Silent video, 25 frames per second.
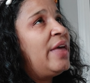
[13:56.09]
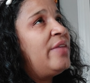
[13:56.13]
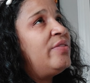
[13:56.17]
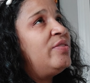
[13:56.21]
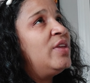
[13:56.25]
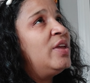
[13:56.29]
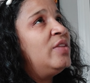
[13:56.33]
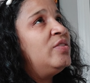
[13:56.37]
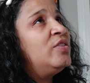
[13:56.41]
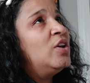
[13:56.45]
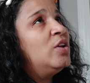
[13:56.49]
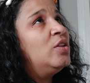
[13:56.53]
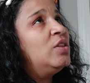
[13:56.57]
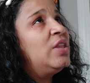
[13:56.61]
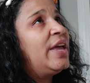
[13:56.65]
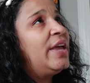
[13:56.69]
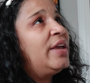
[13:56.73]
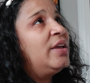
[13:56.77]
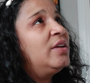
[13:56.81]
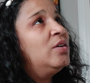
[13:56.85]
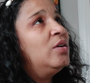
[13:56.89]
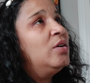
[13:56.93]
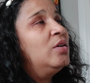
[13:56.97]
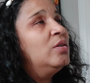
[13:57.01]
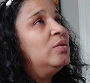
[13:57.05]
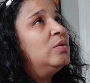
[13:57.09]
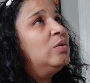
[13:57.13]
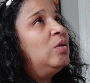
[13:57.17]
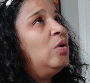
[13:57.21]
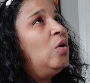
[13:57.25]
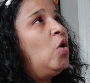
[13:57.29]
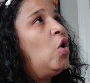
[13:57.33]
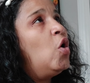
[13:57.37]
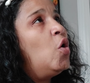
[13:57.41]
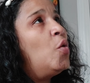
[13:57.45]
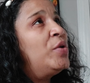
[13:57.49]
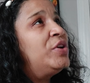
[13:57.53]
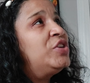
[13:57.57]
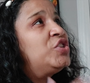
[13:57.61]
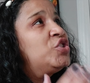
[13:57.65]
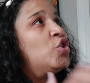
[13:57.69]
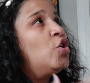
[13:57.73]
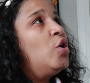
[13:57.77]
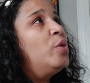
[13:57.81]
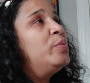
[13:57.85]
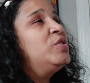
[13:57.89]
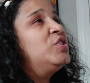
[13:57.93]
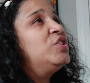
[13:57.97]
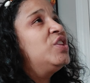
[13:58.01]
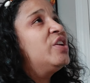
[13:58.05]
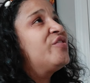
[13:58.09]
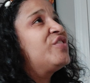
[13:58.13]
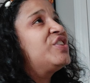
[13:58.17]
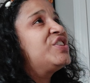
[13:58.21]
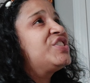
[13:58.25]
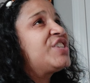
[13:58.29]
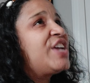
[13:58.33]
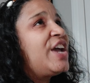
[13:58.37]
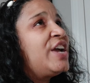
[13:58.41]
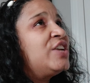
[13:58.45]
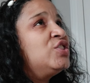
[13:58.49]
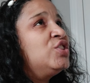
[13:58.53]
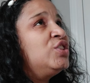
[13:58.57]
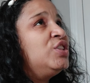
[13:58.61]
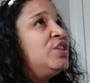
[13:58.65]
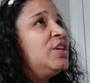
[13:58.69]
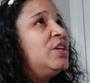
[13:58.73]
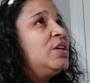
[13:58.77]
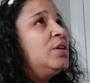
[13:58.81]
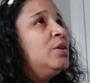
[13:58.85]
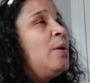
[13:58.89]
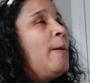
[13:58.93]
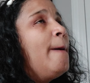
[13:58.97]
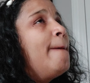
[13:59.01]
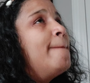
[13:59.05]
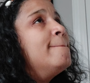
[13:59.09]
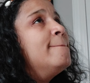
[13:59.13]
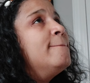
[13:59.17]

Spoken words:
And then they'll like always show up to their rescheduling,